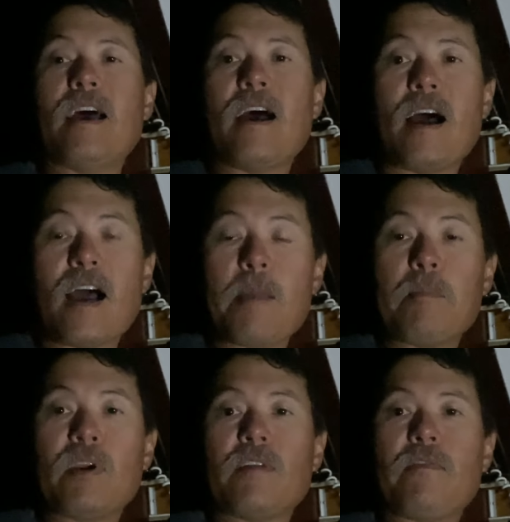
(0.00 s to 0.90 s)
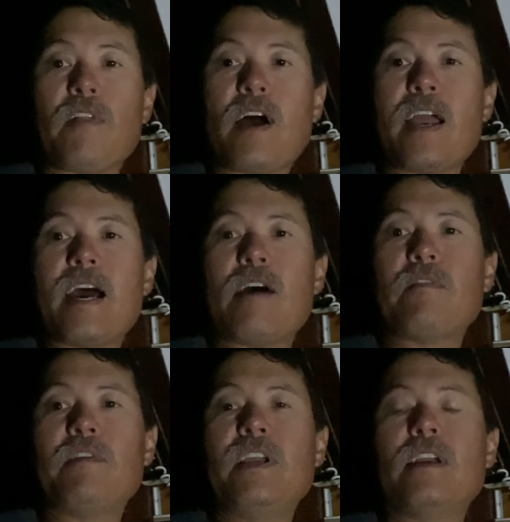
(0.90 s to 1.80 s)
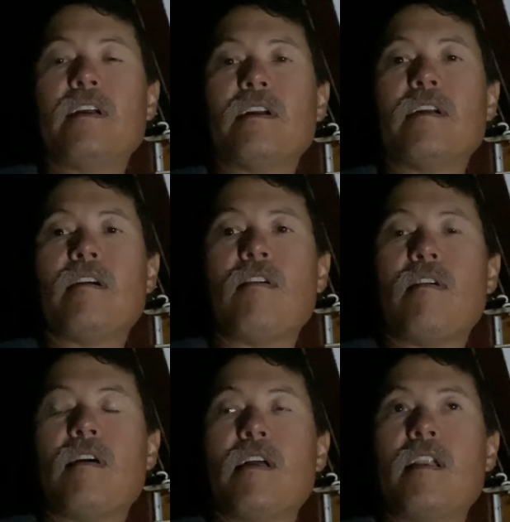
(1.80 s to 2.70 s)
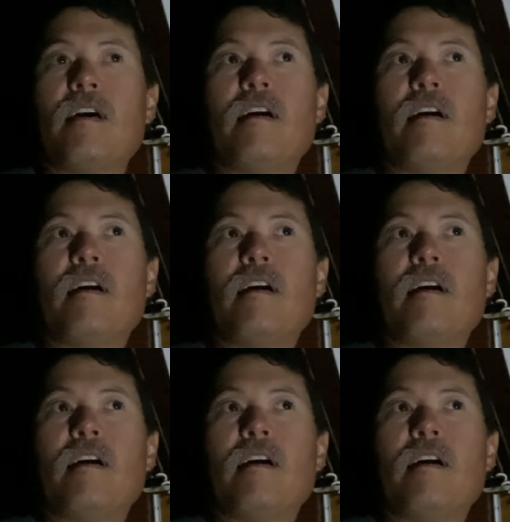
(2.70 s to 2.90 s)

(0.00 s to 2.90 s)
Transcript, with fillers: I'm gonna fly out of here on